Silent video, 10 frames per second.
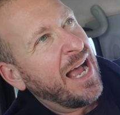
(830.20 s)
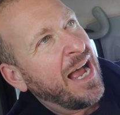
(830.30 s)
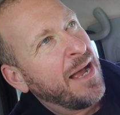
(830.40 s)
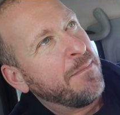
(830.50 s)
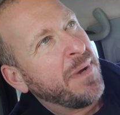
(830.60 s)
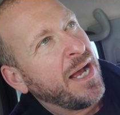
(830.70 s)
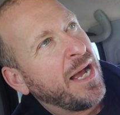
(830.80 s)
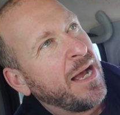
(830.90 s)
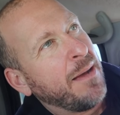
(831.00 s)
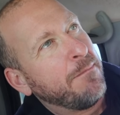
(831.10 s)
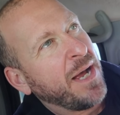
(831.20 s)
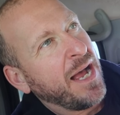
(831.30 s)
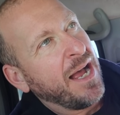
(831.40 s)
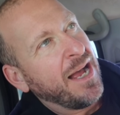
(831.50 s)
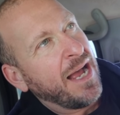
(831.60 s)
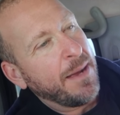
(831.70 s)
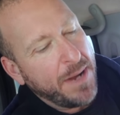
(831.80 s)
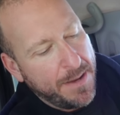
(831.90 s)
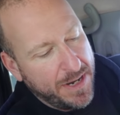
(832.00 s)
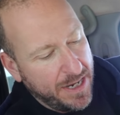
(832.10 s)
Ababa.
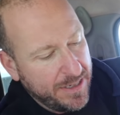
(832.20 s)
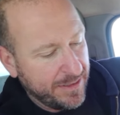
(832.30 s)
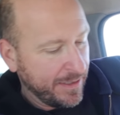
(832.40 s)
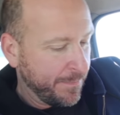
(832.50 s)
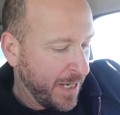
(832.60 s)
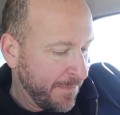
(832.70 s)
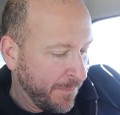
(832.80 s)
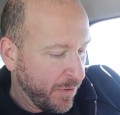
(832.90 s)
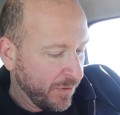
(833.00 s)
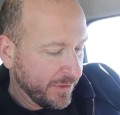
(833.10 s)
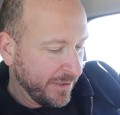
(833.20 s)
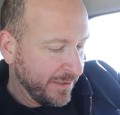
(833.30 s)
Ababa. Ababa bolt.